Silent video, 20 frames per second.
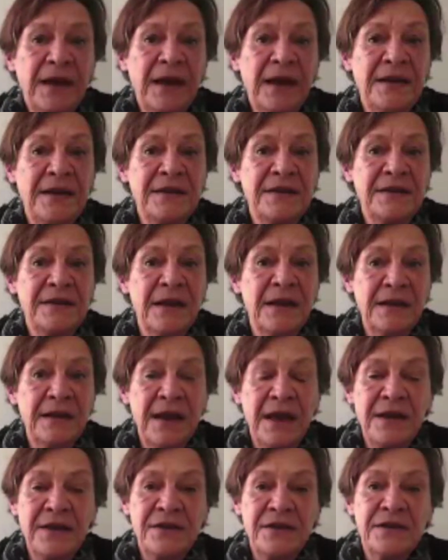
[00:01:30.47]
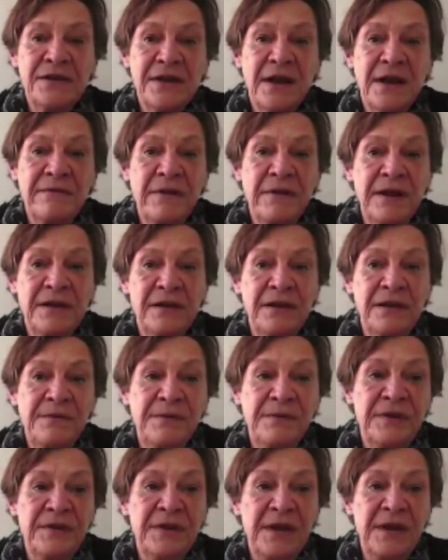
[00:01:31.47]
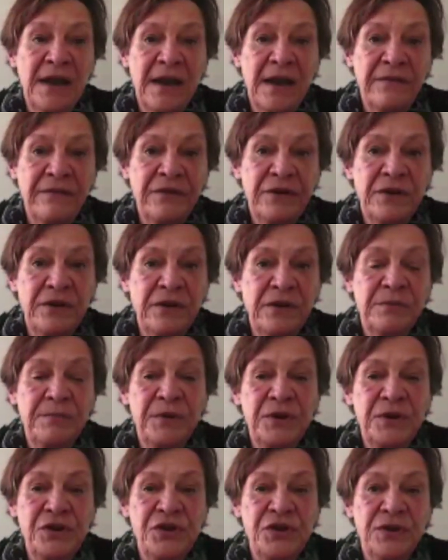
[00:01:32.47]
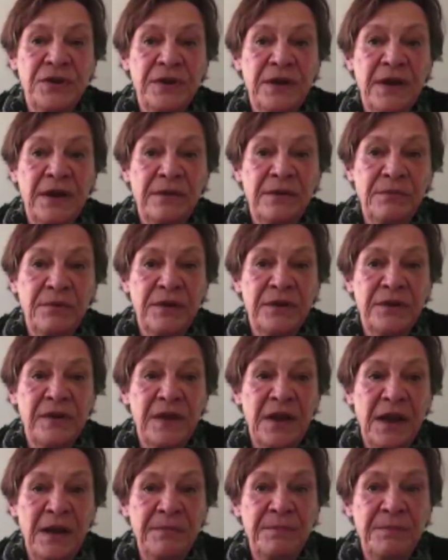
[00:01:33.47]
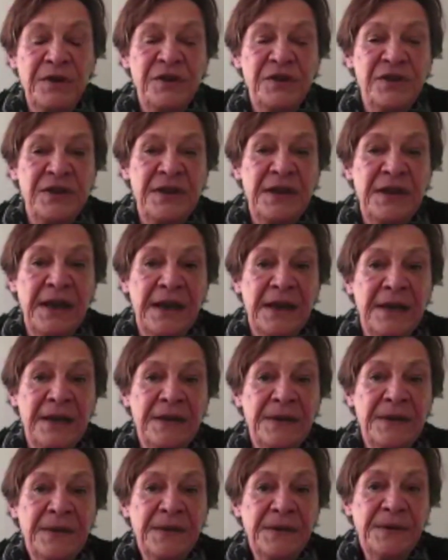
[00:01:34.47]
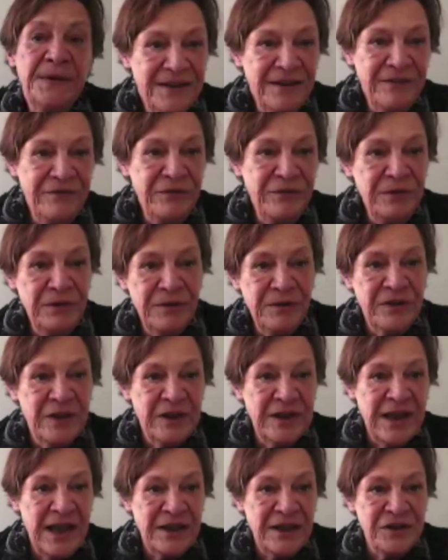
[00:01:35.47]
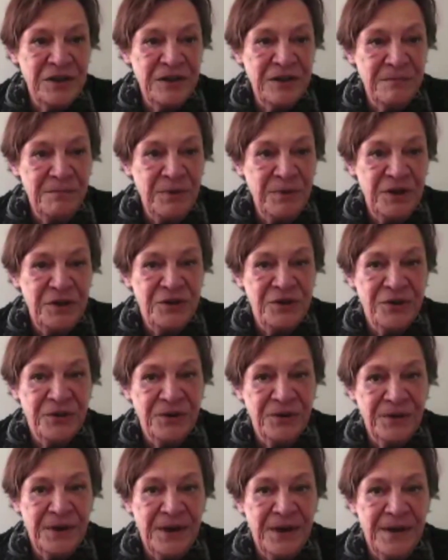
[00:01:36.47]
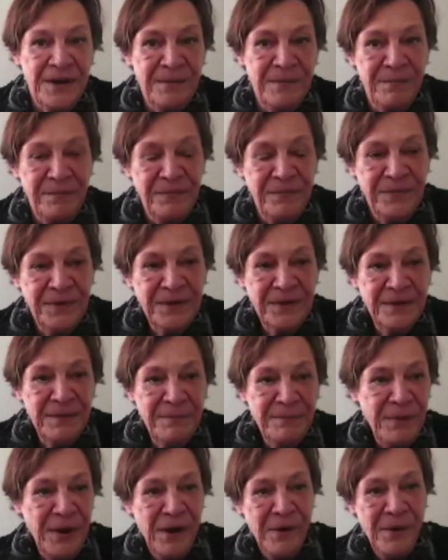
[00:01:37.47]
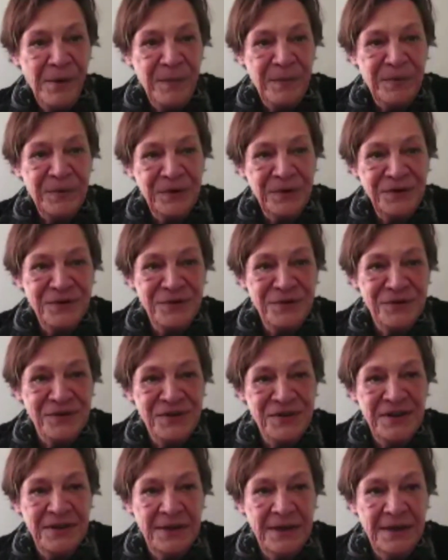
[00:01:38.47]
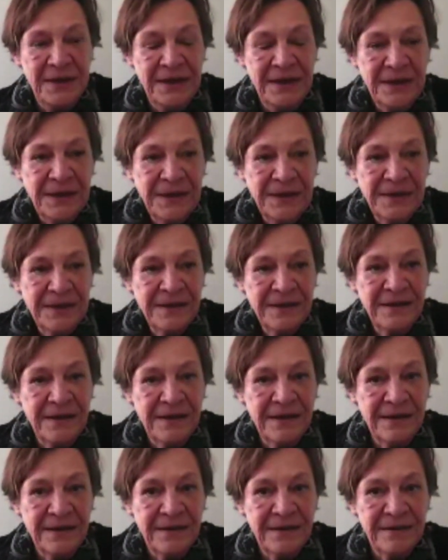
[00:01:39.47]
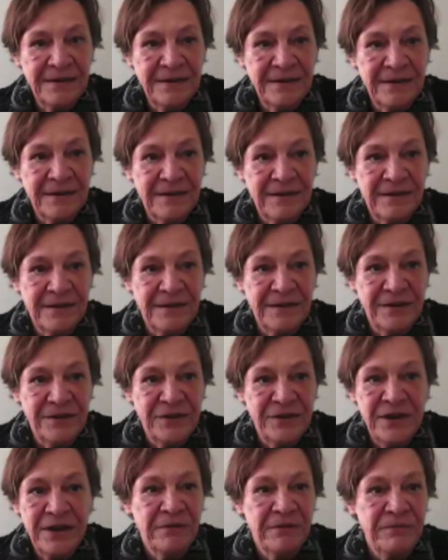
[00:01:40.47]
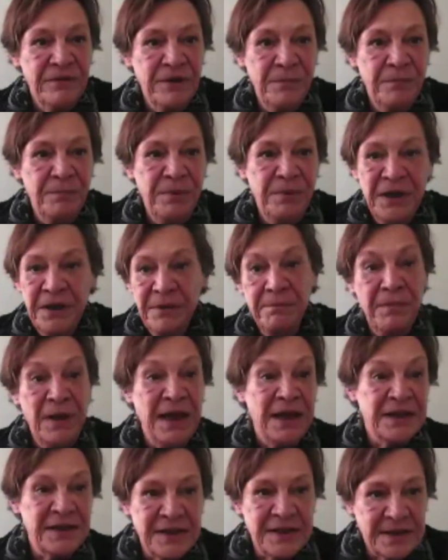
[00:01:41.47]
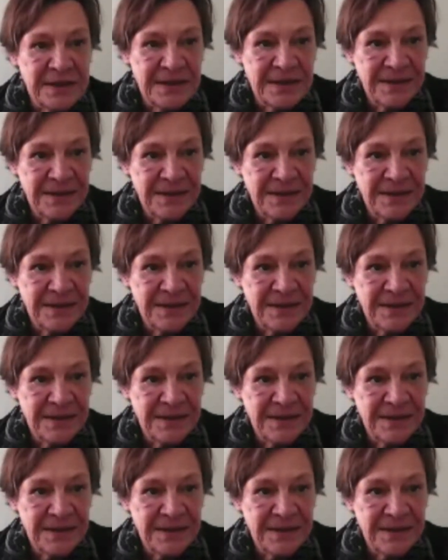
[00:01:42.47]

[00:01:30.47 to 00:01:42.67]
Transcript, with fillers: and engages directly with the African Commission and with the NPCA. If you look at the Catching the Picture um, PowerPoint, you see the uh, uh, you see a real big mess